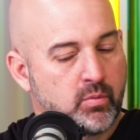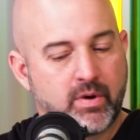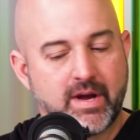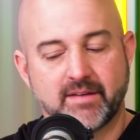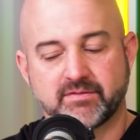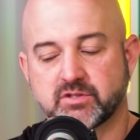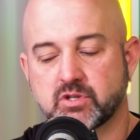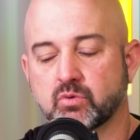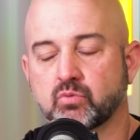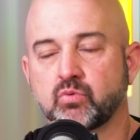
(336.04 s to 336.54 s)
We
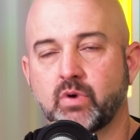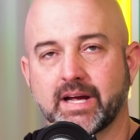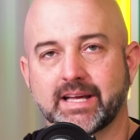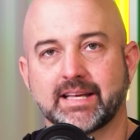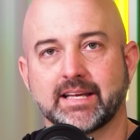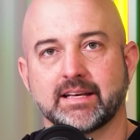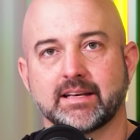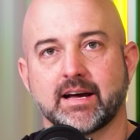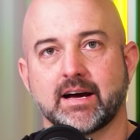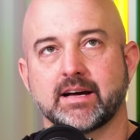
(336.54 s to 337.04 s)
have to
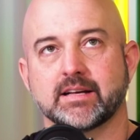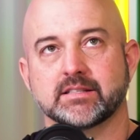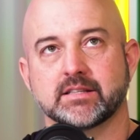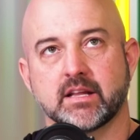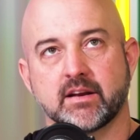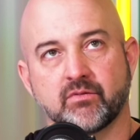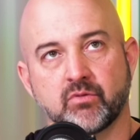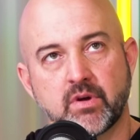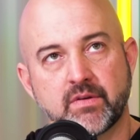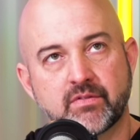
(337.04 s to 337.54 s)
recognize
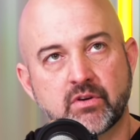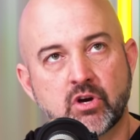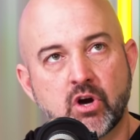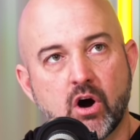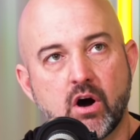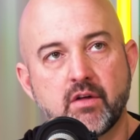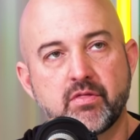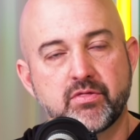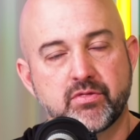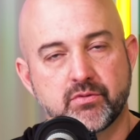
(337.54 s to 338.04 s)
that if we've
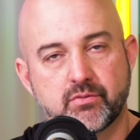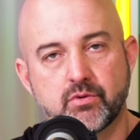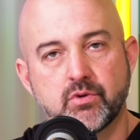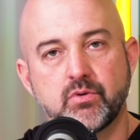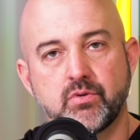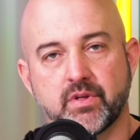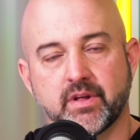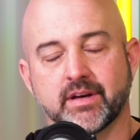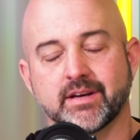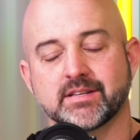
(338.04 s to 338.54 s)
gone
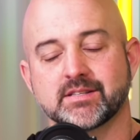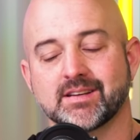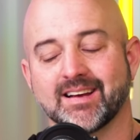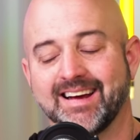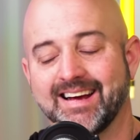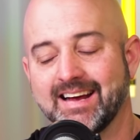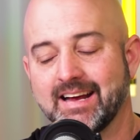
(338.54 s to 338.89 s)
through this,